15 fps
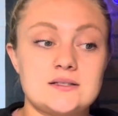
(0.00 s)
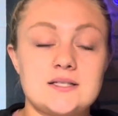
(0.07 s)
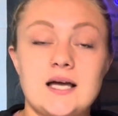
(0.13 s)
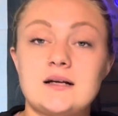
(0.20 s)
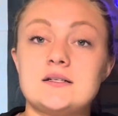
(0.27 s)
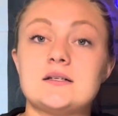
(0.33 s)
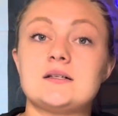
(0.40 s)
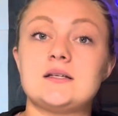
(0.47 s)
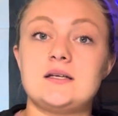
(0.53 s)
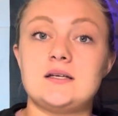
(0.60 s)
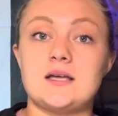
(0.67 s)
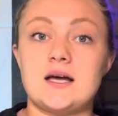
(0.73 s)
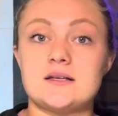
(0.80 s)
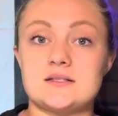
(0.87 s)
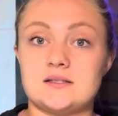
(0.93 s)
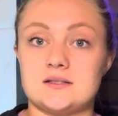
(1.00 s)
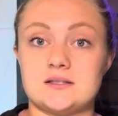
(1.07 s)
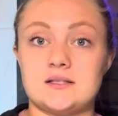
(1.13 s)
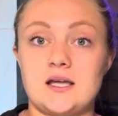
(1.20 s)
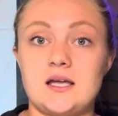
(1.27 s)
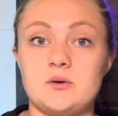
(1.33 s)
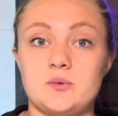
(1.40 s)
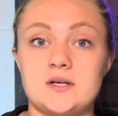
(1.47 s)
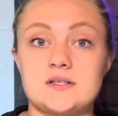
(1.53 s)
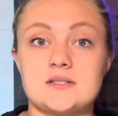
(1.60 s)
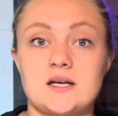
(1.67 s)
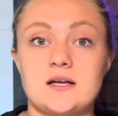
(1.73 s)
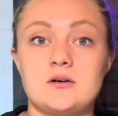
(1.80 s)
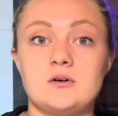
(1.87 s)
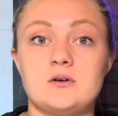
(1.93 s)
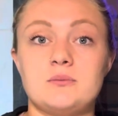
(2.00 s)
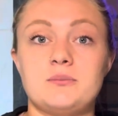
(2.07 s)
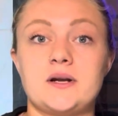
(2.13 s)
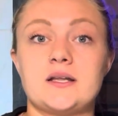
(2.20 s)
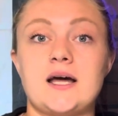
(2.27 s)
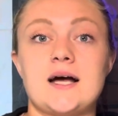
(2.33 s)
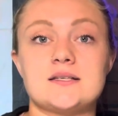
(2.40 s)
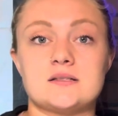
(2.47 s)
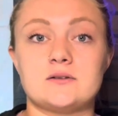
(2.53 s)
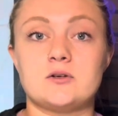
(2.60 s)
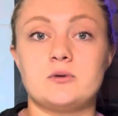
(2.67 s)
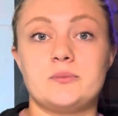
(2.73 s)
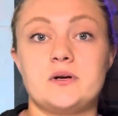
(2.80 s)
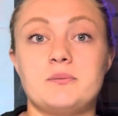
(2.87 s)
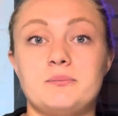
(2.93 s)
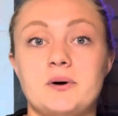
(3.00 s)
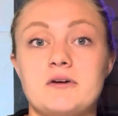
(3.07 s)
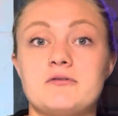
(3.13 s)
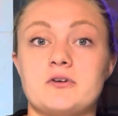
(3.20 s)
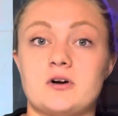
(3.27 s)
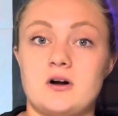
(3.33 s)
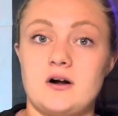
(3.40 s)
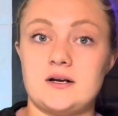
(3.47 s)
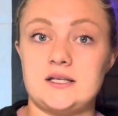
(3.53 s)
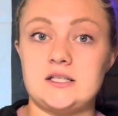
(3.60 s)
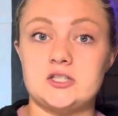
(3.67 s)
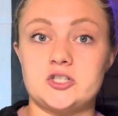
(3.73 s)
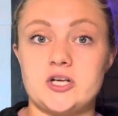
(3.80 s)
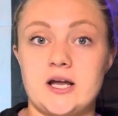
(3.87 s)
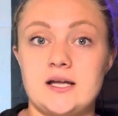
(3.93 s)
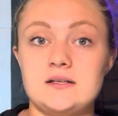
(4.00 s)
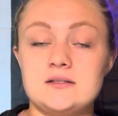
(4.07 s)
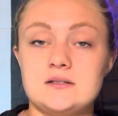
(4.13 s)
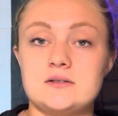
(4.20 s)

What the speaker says: technically, yes, it's an 8-week cycle, but it has a little bit of buffer on each end.